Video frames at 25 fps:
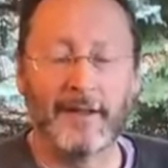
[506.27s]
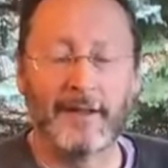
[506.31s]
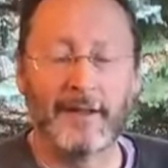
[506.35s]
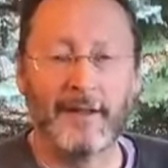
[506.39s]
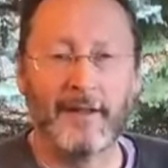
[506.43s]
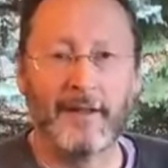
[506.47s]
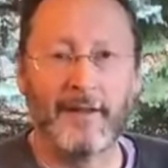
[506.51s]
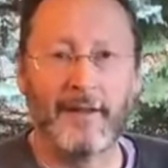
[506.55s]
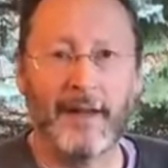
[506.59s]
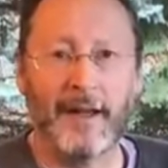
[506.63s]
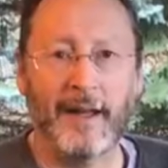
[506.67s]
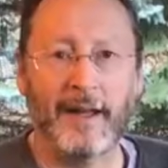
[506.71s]

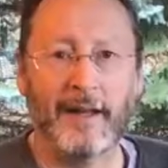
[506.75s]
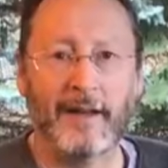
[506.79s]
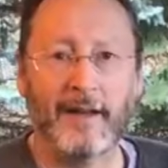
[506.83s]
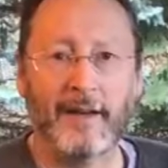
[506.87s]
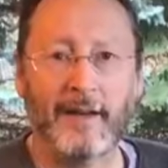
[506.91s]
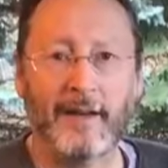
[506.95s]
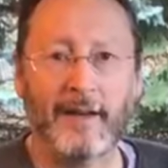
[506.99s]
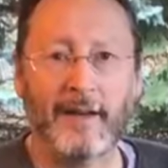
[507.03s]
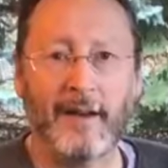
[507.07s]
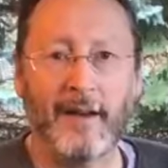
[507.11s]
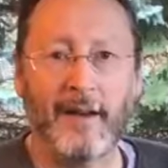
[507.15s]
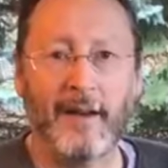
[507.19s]

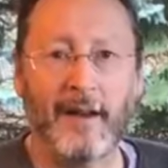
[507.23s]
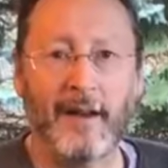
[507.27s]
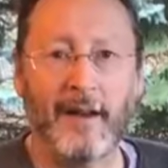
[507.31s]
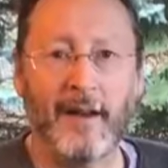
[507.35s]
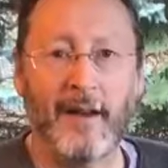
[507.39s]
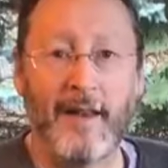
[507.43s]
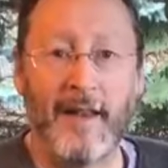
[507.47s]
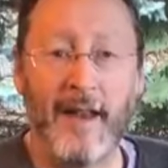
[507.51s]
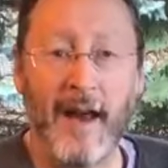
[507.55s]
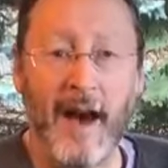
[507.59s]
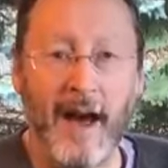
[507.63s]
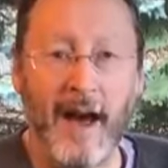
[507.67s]
That
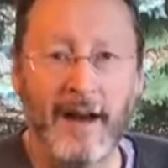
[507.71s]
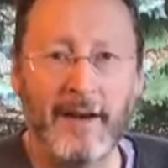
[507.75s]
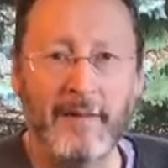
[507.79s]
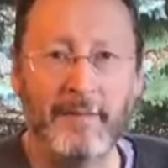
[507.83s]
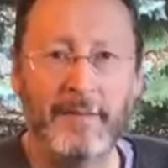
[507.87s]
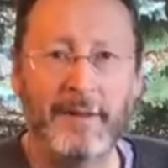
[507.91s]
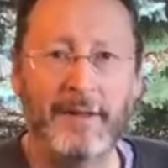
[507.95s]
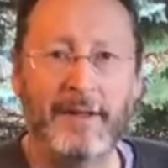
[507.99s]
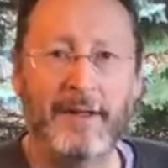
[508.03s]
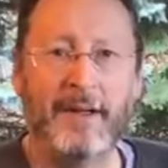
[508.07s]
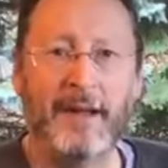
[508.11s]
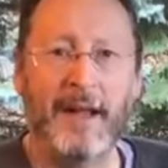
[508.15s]
not
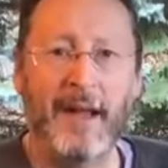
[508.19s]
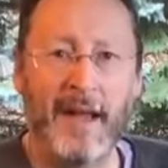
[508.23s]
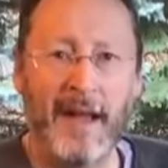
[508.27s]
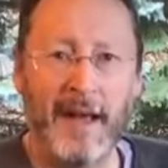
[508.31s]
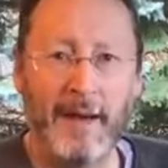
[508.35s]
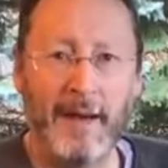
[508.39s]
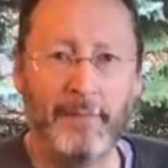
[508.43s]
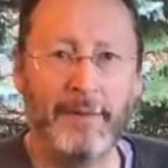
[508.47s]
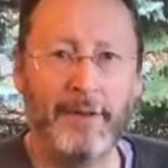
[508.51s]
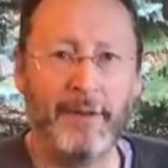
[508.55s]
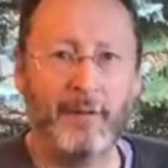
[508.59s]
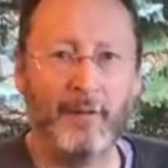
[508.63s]
being
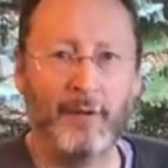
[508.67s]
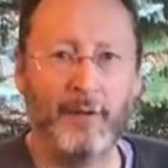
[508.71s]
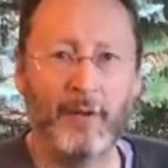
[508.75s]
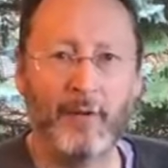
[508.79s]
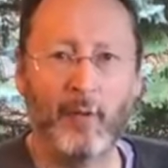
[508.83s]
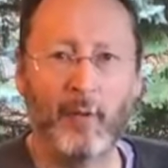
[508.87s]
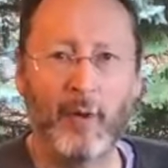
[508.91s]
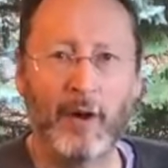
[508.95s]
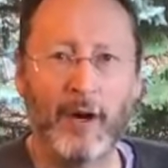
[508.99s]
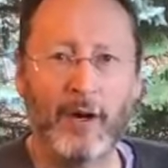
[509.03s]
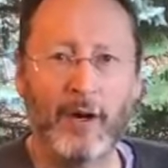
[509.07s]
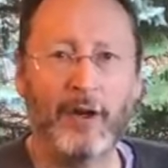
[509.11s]
happy with
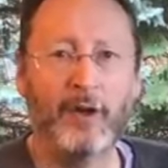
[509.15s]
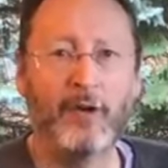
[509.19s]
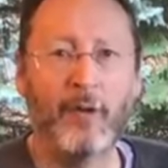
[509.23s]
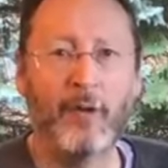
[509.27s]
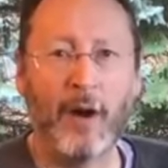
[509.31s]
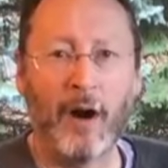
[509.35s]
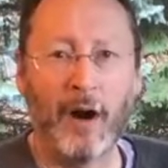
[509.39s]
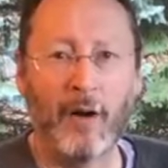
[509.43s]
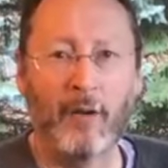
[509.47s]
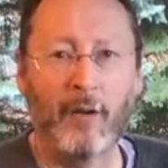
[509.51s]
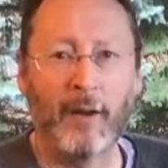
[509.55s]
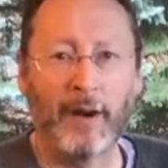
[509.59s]
where you
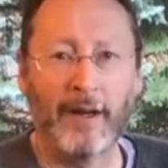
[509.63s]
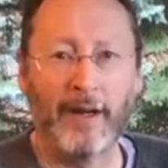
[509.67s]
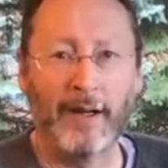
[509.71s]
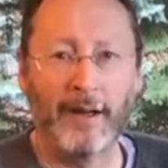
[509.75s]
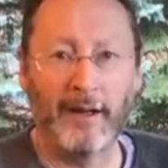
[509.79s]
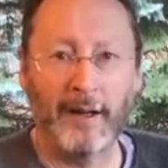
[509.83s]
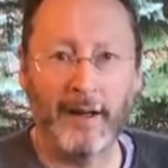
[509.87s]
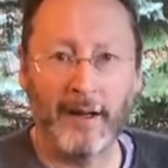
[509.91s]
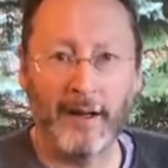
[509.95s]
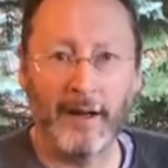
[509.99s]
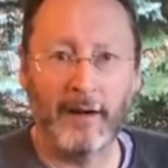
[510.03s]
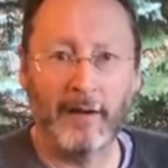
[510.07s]
are right
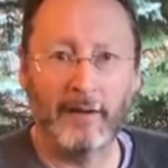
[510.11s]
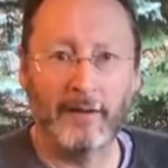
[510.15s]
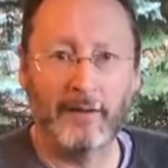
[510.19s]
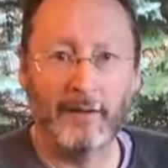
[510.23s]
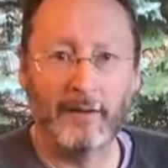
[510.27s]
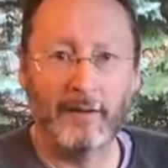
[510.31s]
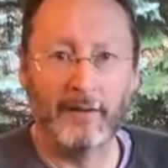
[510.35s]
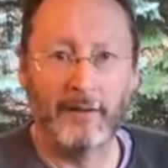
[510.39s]
now,